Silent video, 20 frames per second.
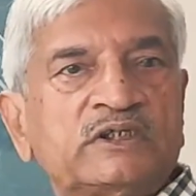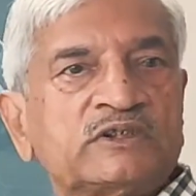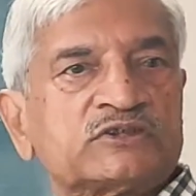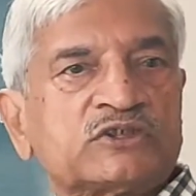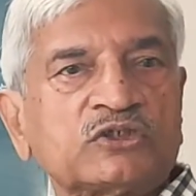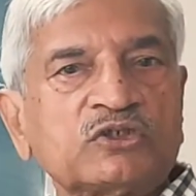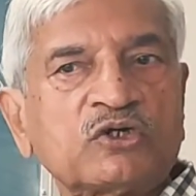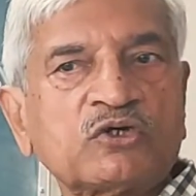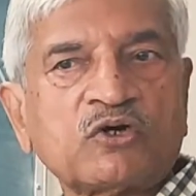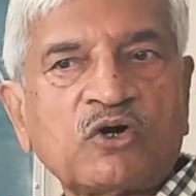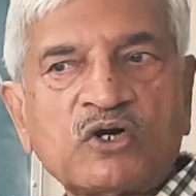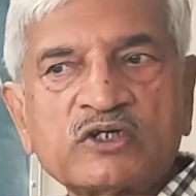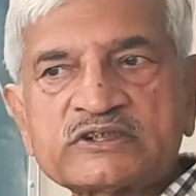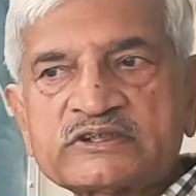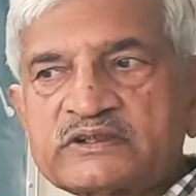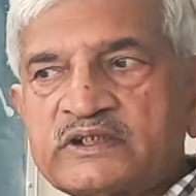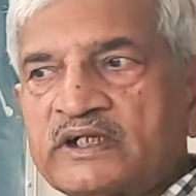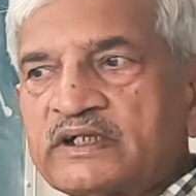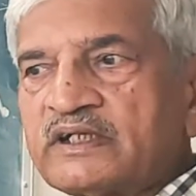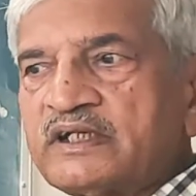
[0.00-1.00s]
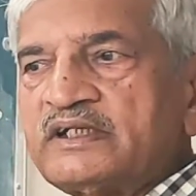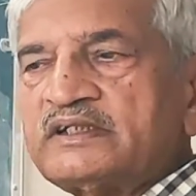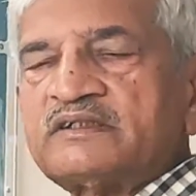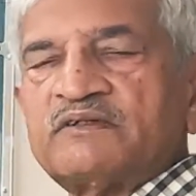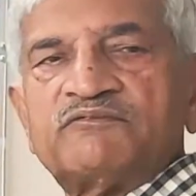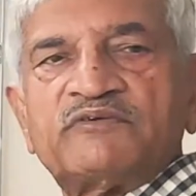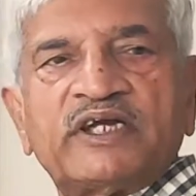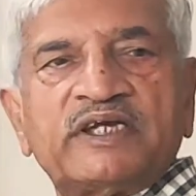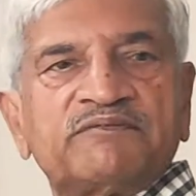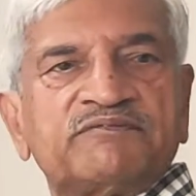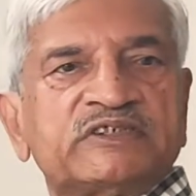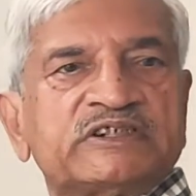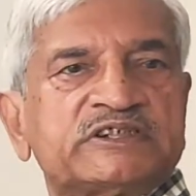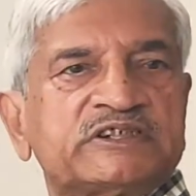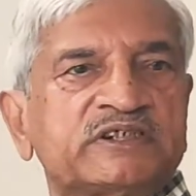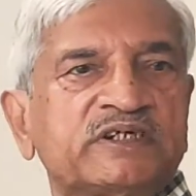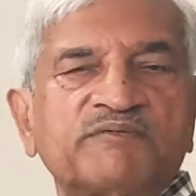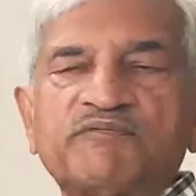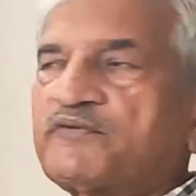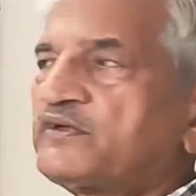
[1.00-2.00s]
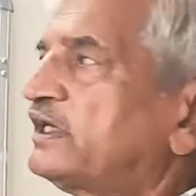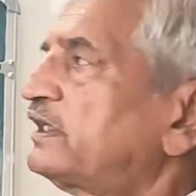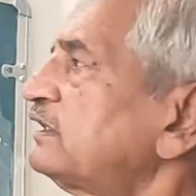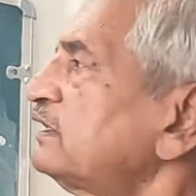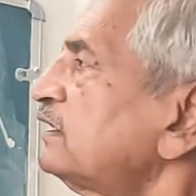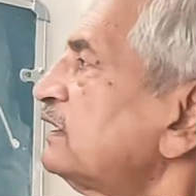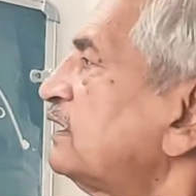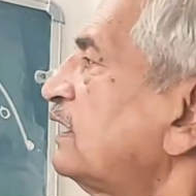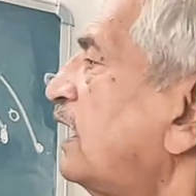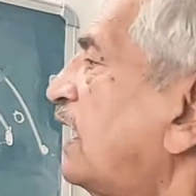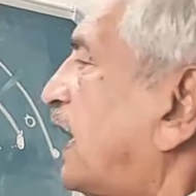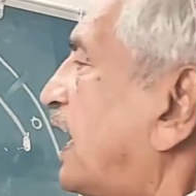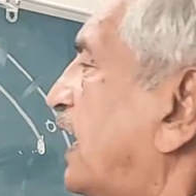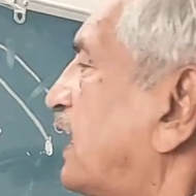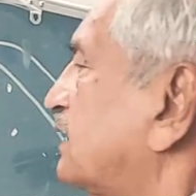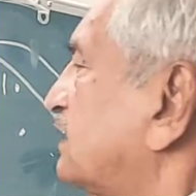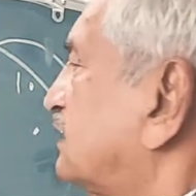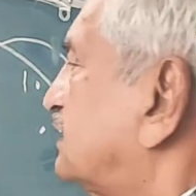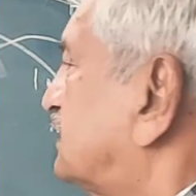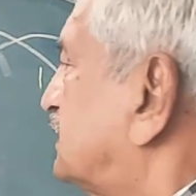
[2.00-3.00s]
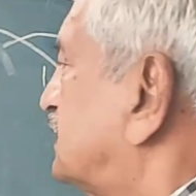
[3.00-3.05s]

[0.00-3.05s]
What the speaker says: So constantly the wave is shifting, and